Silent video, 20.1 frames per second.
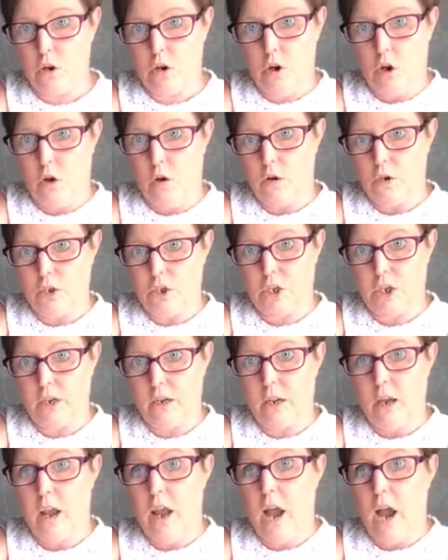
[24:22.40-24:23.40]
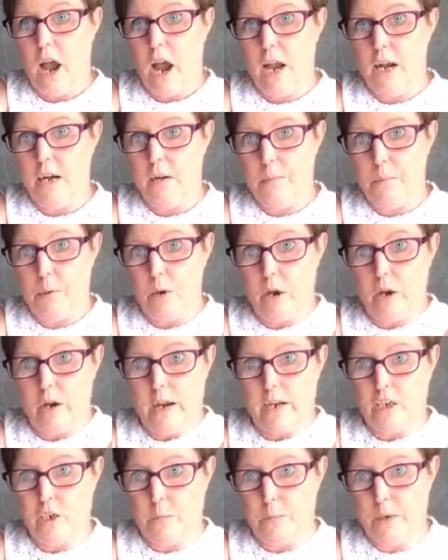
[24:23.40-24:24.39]
cut and put an
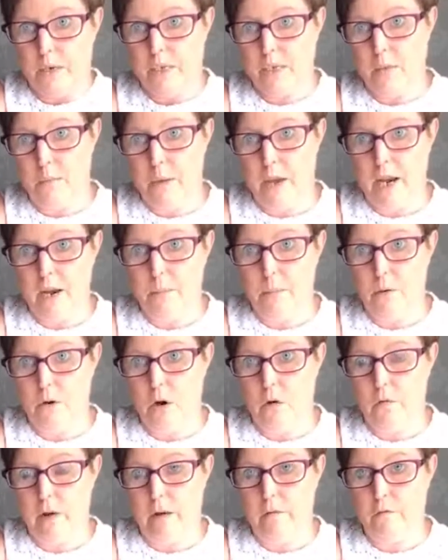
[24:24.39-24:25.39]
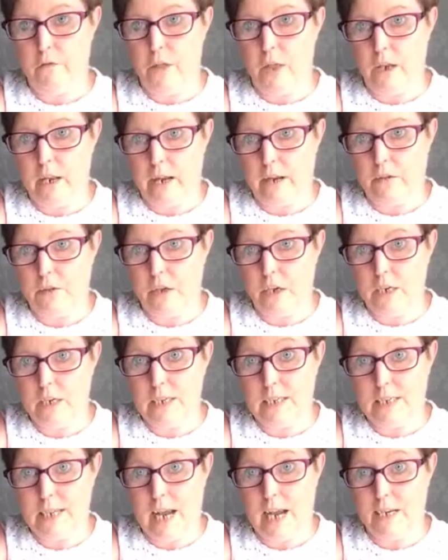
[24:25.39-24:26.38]
extra piece of paper around for the length that you
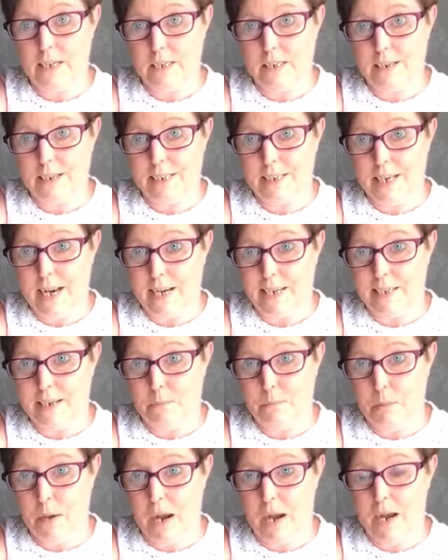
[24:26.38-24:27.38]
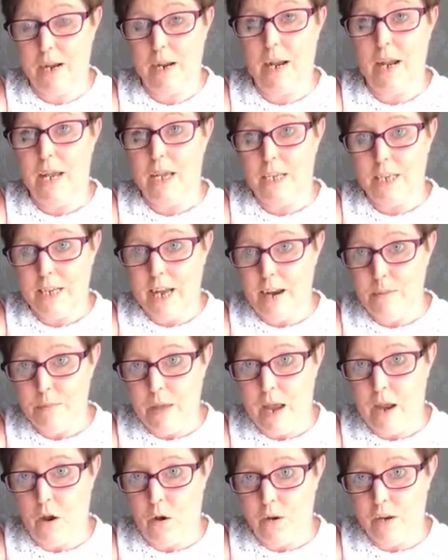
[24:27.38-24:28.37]
desire to extend it by. Tape
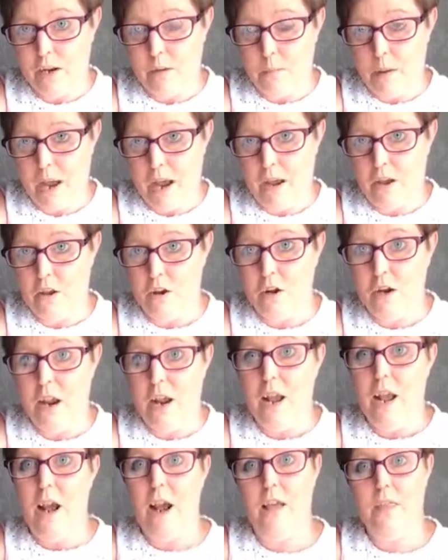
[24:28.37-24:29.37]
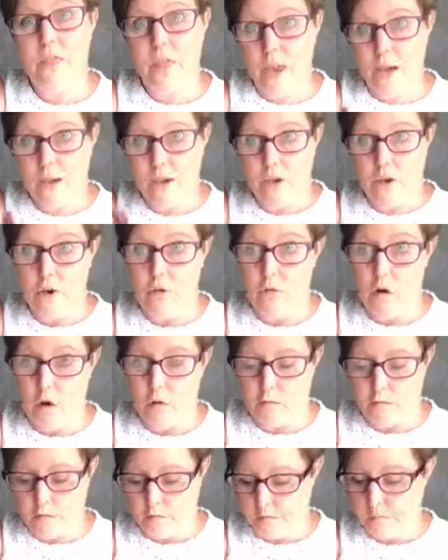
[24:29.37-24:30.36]
that on your pattern and then you're
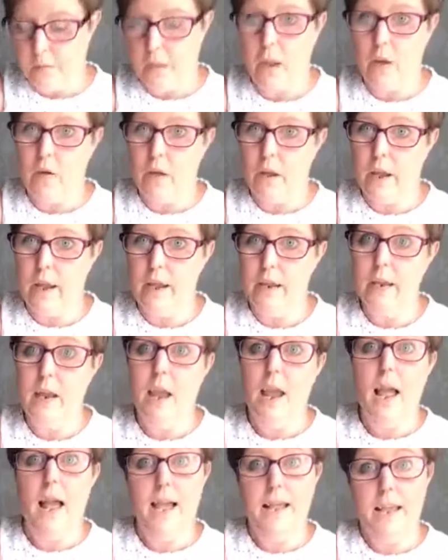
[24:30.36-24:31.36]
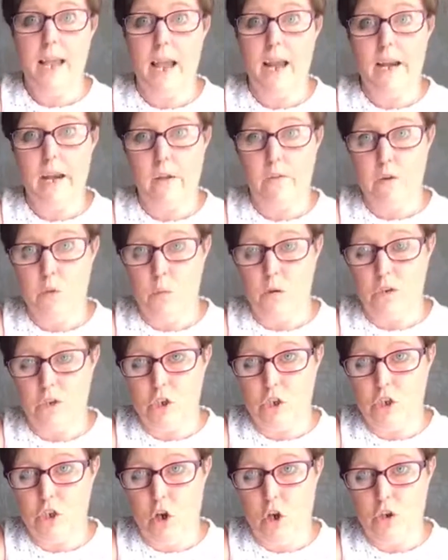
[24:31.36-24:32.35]
off. Okay, again, if you want
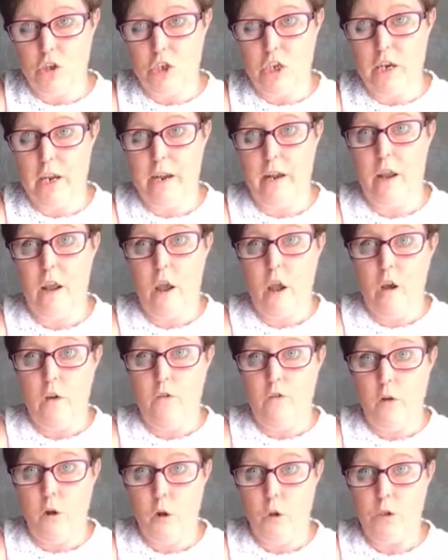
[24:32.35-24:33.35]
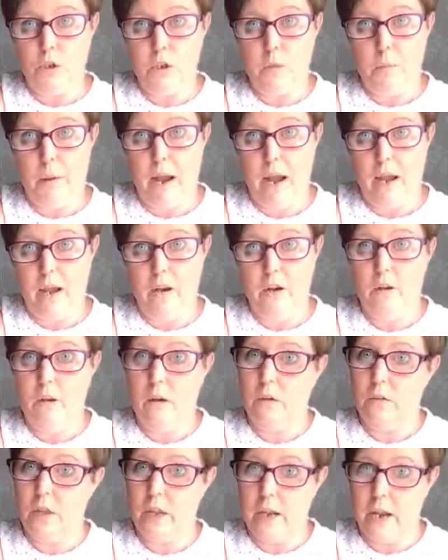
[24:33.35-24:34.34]
to shorten it, fold the pattern
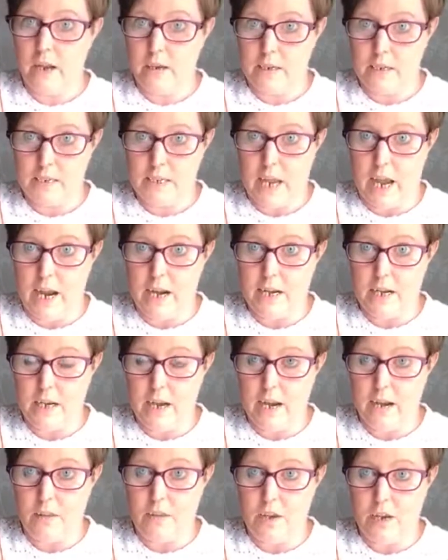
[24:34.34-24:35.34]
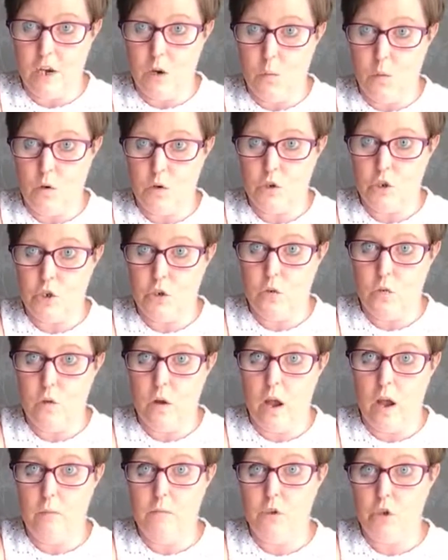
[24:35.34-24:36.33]
the desired length that you want to
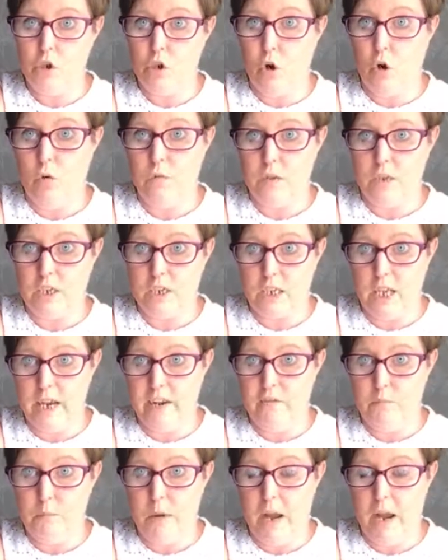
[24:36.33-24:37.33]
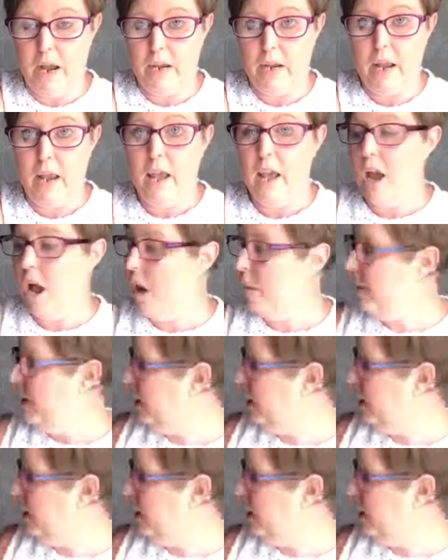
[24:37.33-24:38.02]
um, shorten the sleeve by I